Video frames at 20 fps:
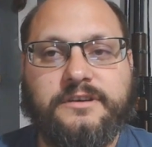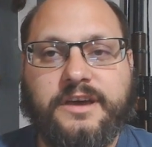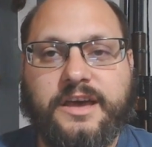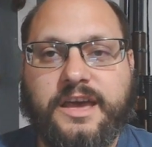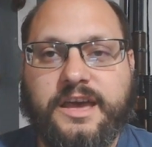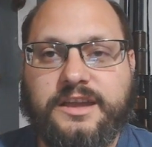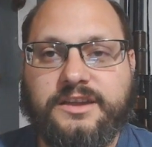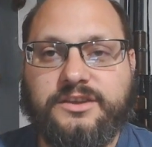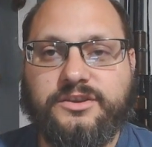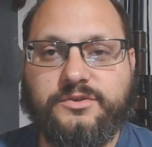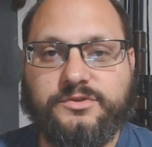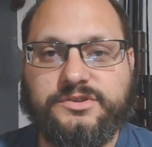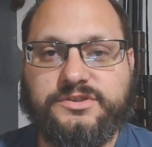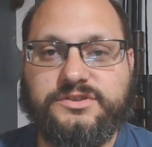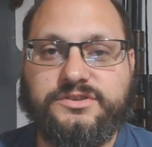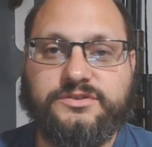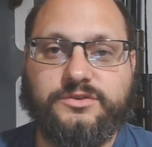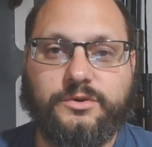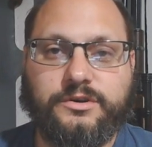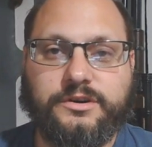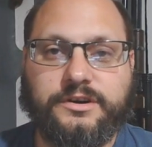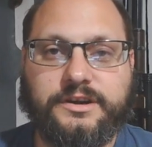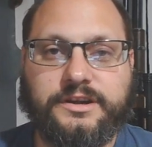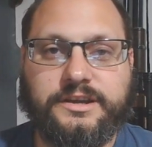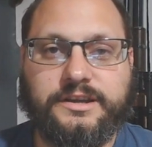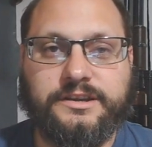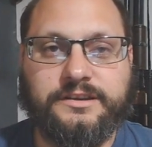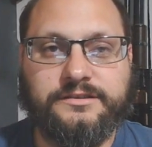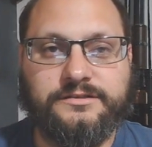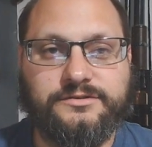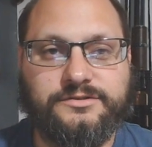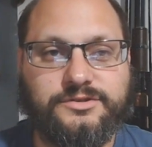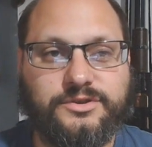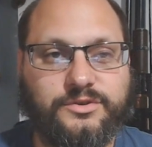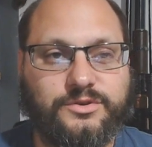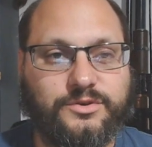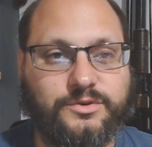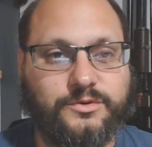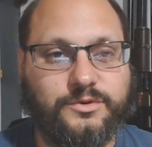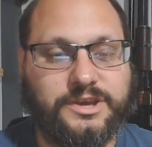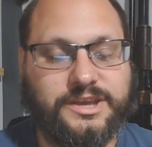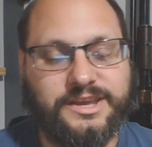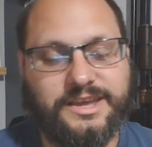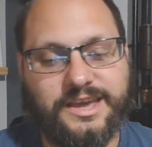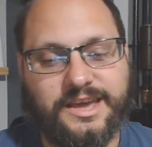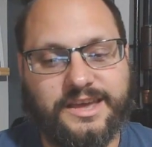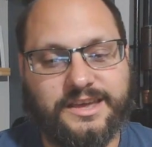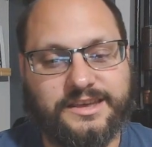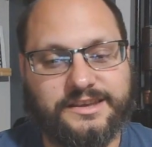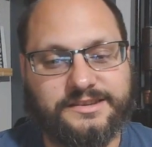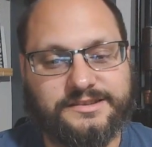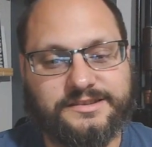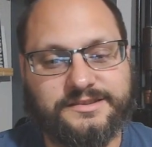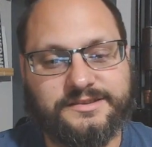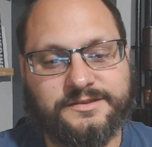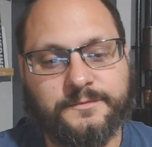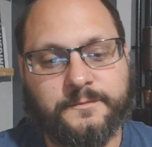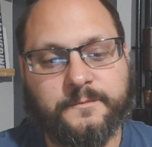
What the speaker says: a new story to who he is.